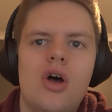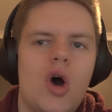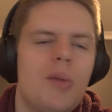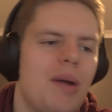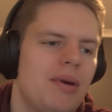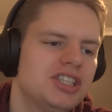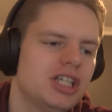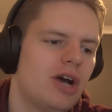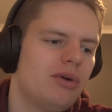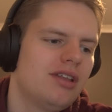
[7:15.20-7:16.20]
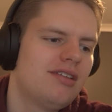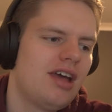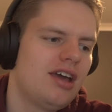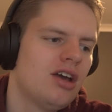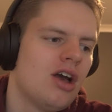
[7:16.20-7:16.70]
Or maybe I should go in
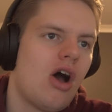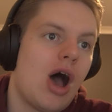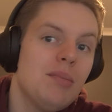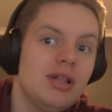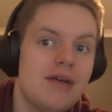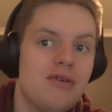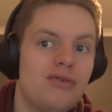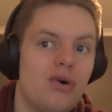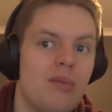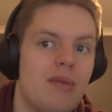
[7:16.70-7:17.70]
saying, I'm a level 4